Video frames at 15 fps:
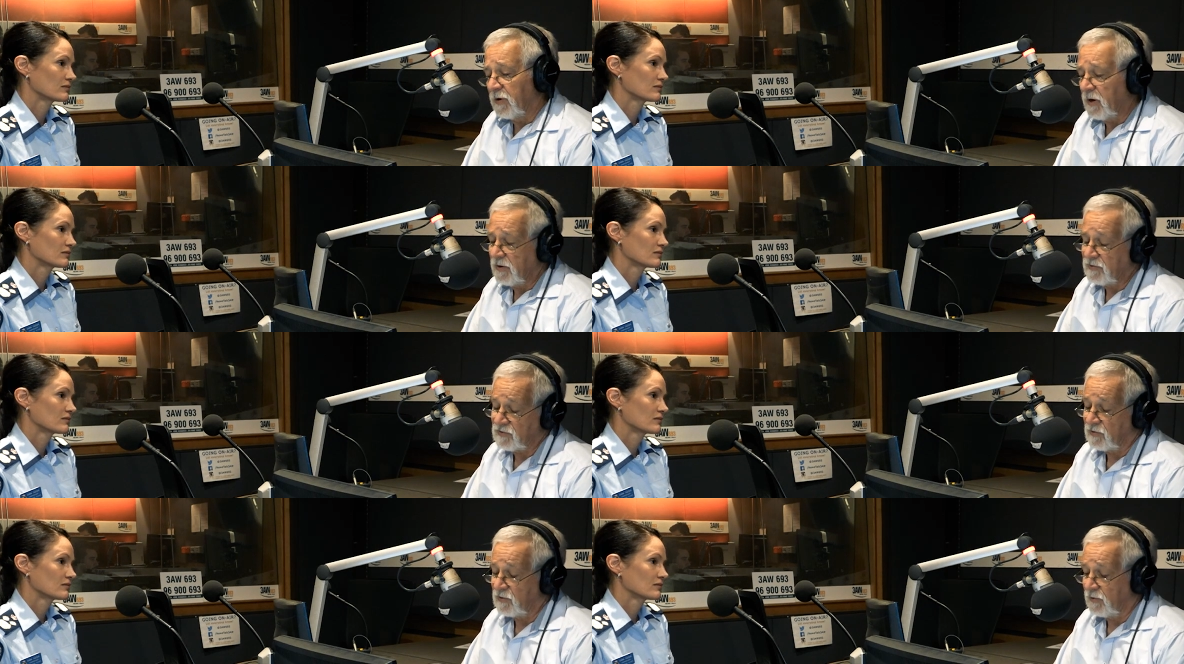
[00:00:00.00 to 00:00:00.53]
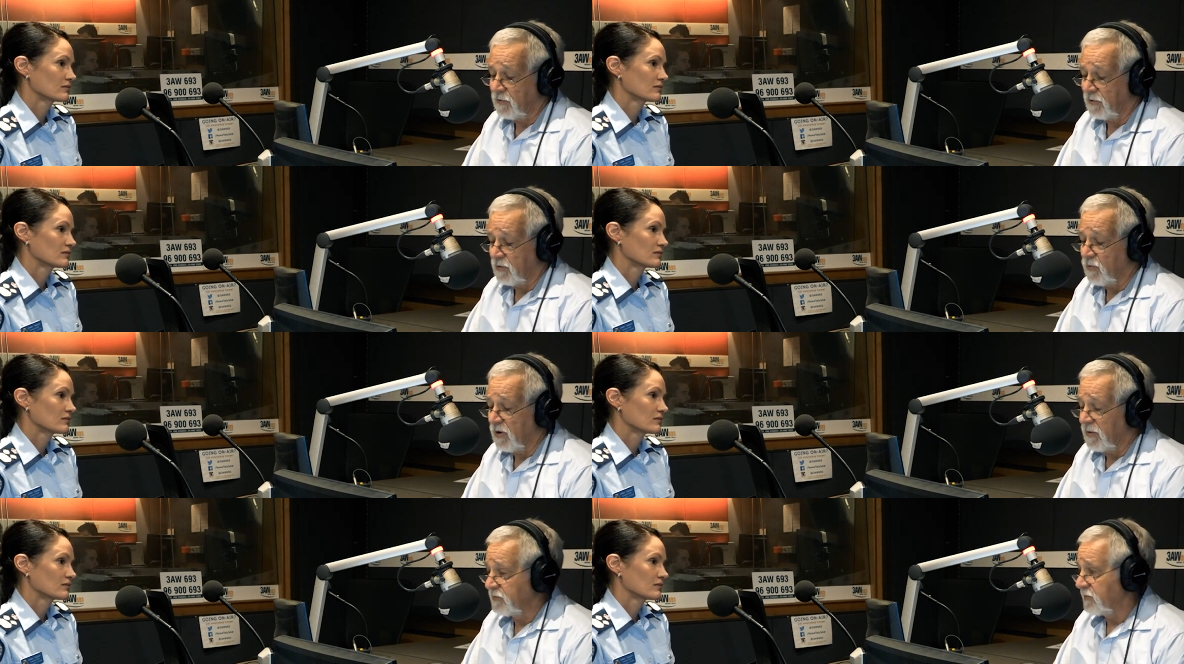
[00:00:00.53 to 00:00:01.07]
Speaker 1: higher security?
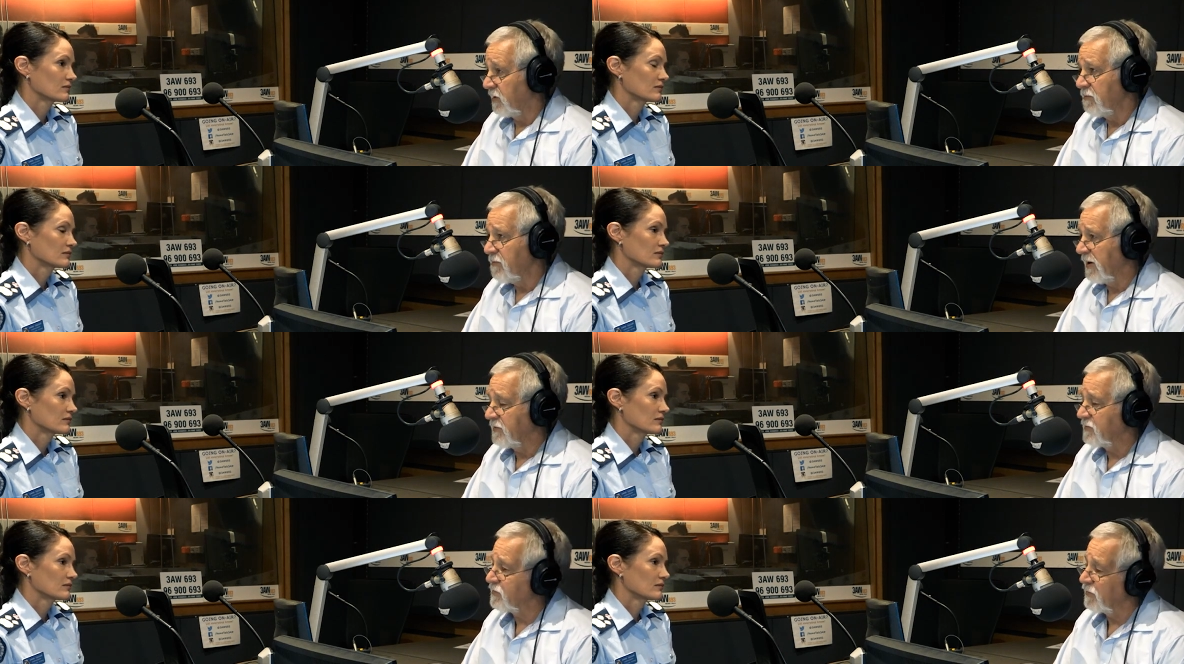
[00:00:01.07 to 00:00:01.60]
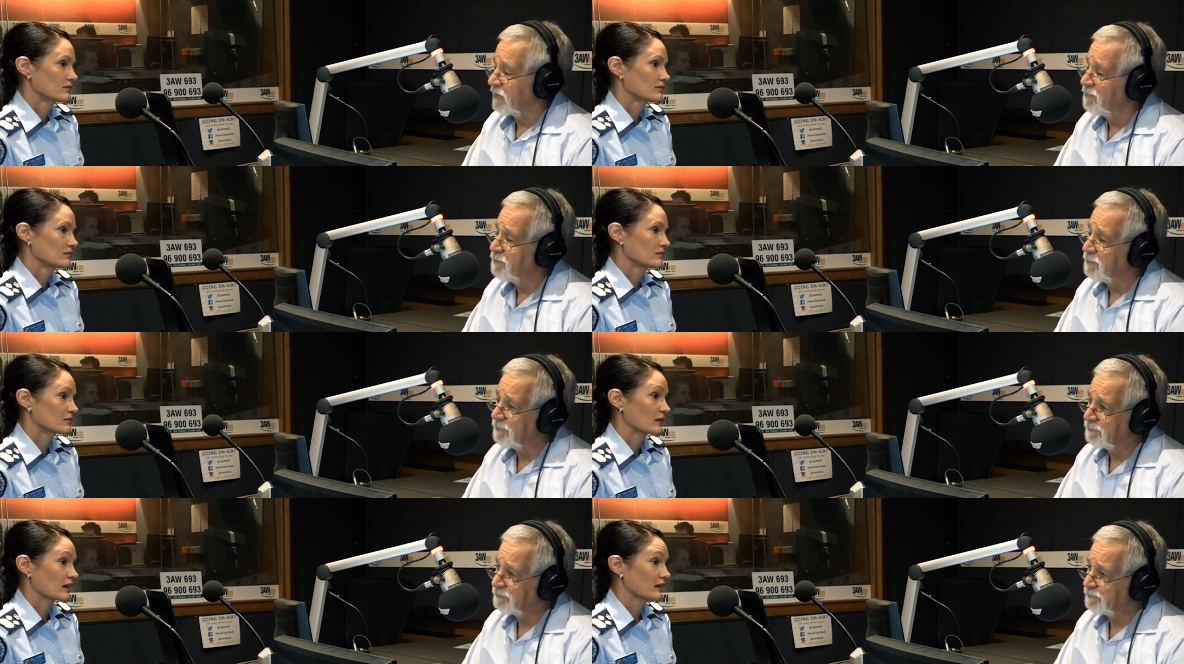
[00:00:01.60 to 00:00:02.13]
Why was he in mainstream?
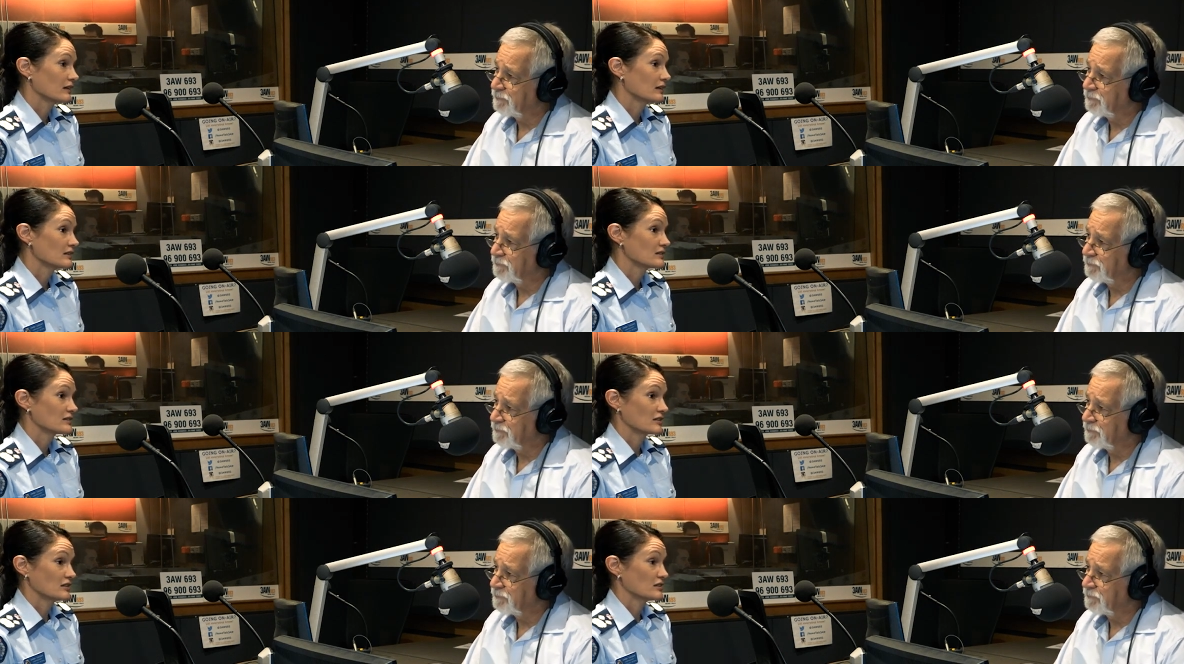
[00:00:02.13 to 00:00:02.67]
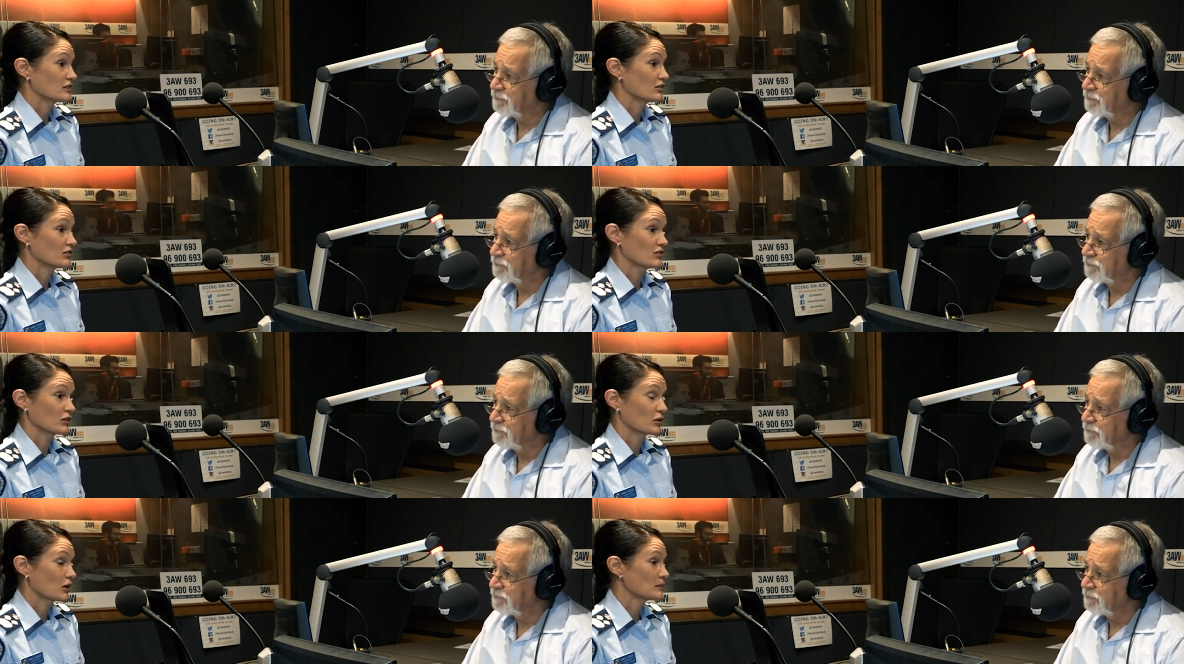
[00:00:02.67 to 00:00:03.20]
Speaker 2: Uh, his, his
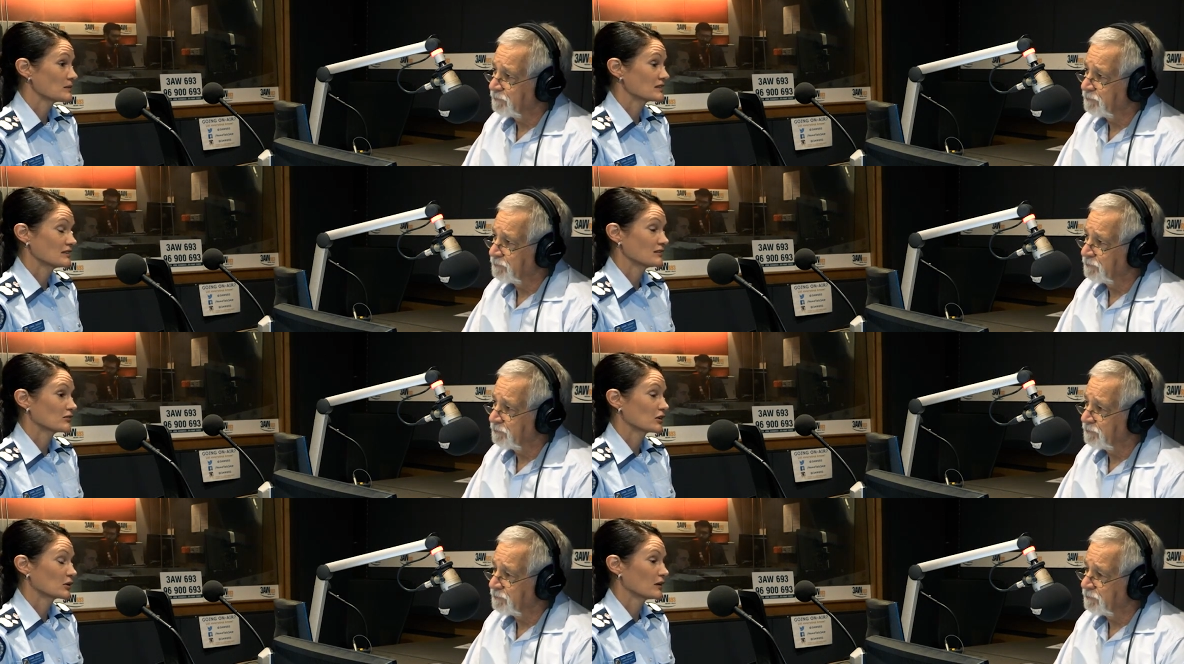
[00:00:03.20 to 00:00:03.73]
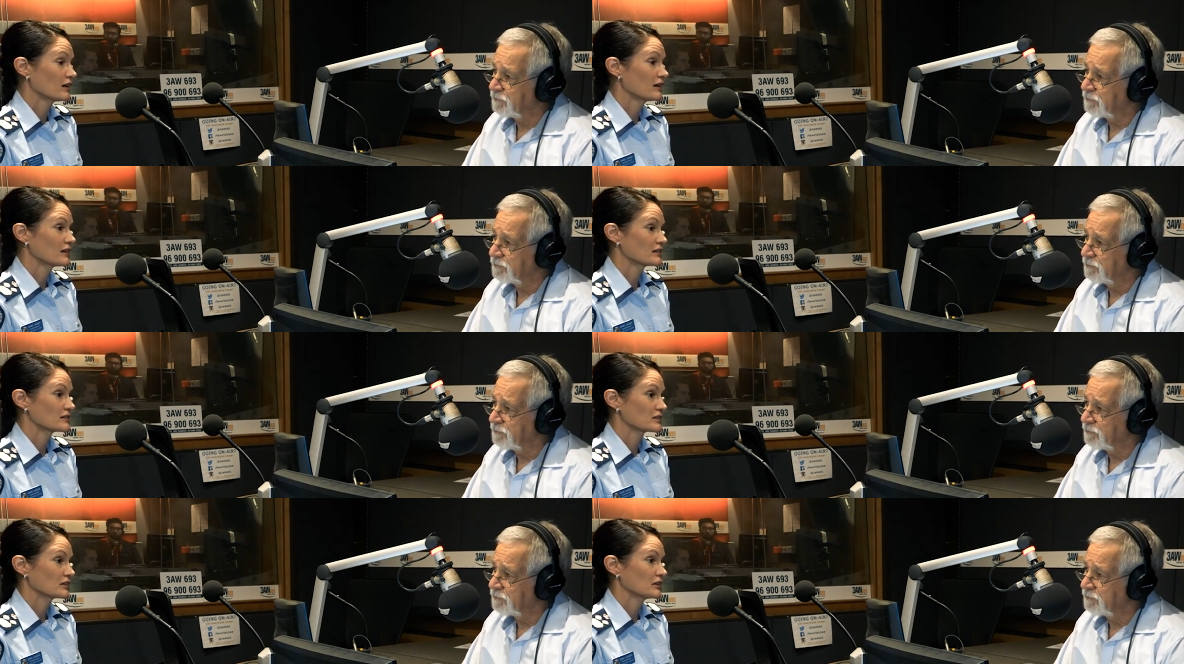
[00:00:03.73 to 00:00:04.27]
security requirements didn't require
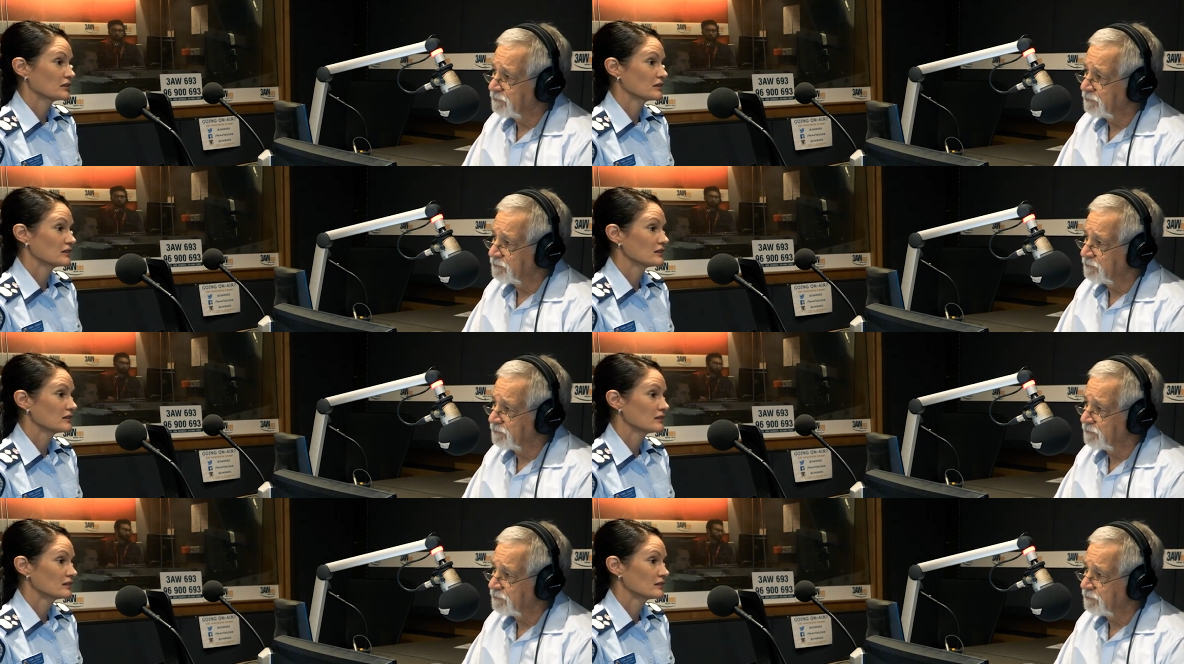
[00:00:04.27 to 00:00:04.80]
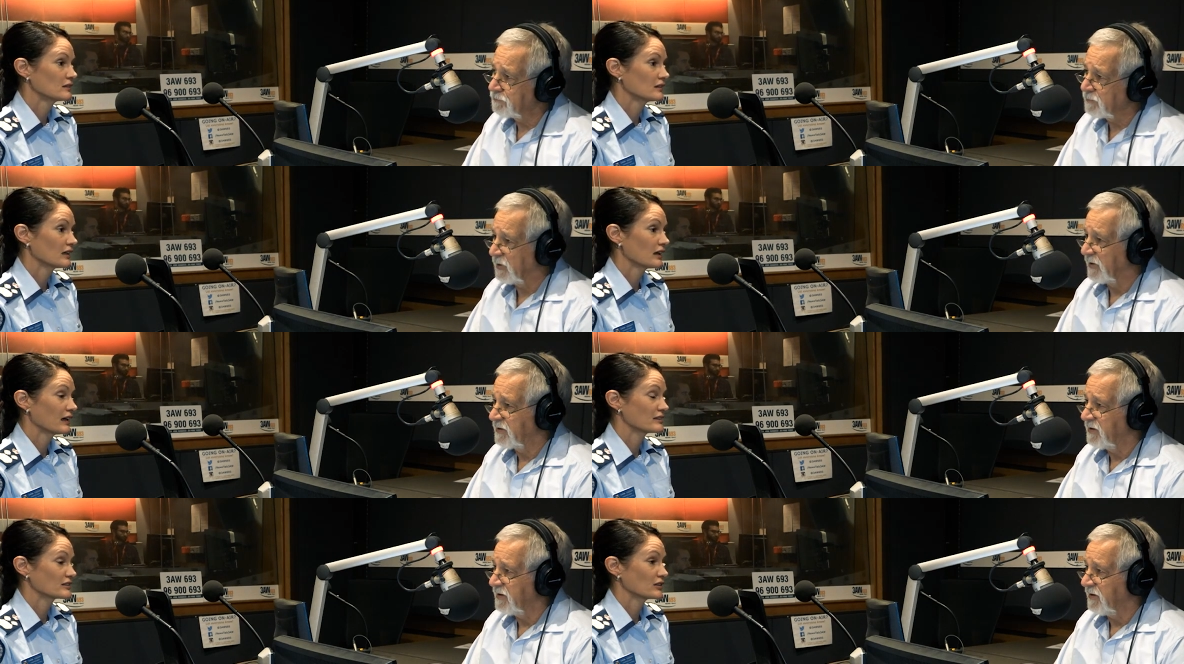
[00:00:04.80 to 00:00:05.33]
high security.
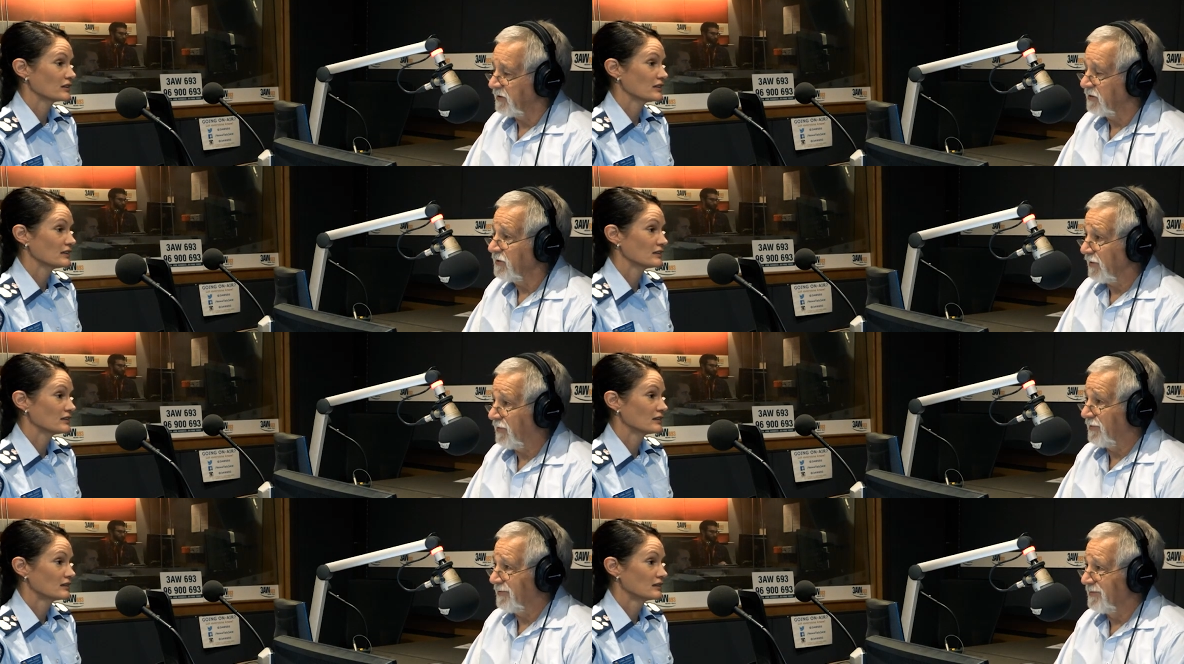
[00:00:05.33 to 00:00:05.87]
Well, uh, so he, did.